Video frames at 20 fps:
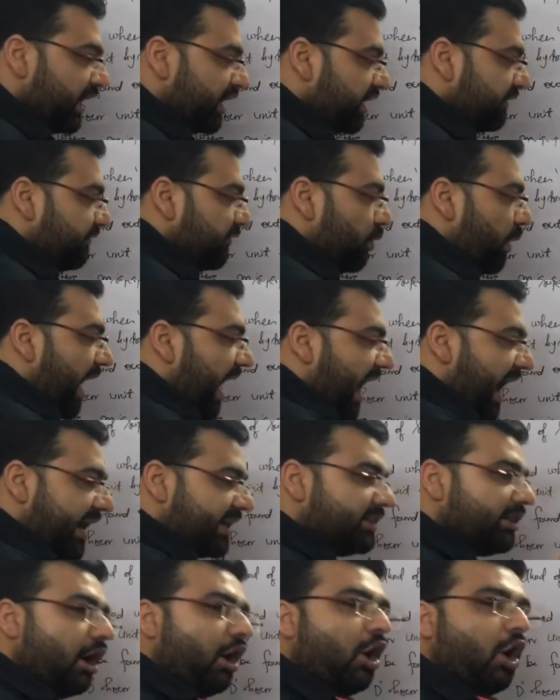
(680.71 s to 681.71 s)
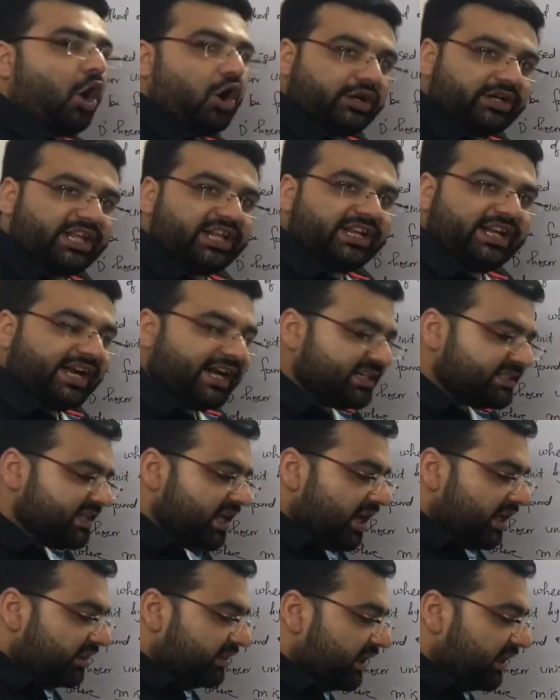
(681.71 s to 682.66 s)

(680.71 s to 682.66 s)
if you add the ordinates,